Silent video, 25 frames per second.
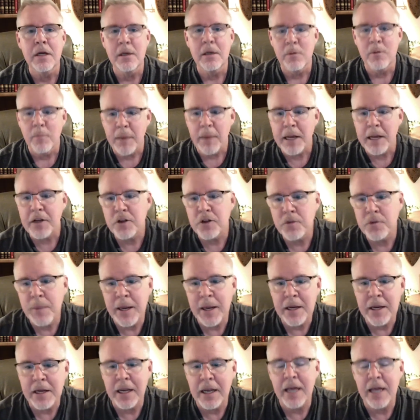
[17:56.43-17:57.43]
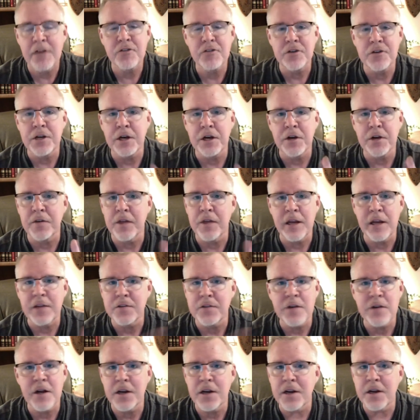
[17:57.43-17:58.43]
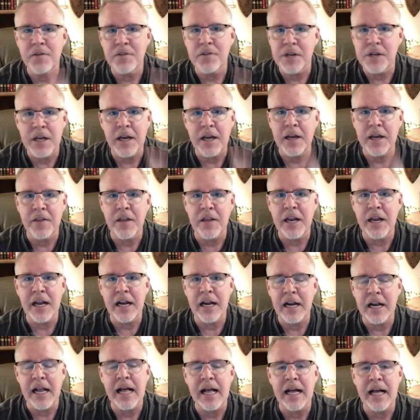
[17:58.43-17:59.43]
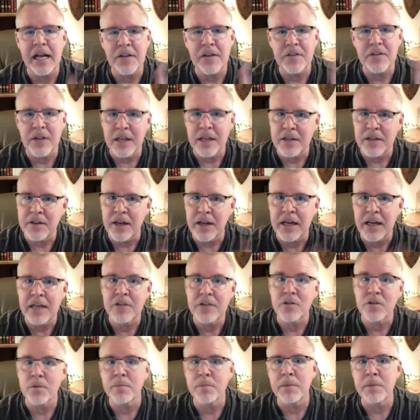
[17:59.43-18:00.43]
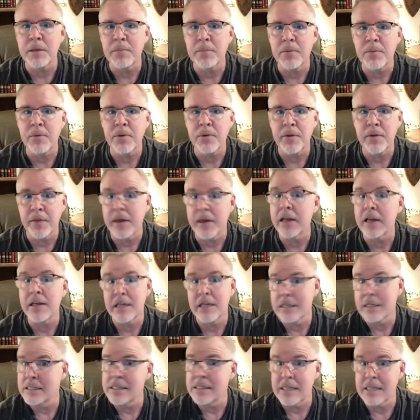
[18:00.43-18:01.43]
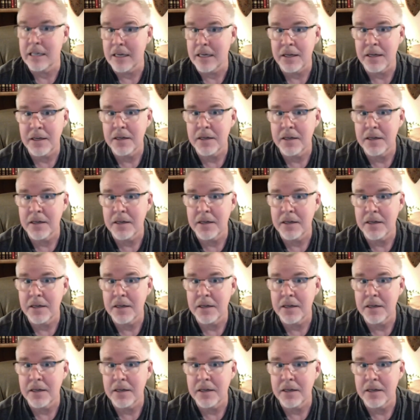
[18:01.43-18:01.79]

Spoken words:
Make a speculation here that it's not every day that Ananias lays hands on people and they can see.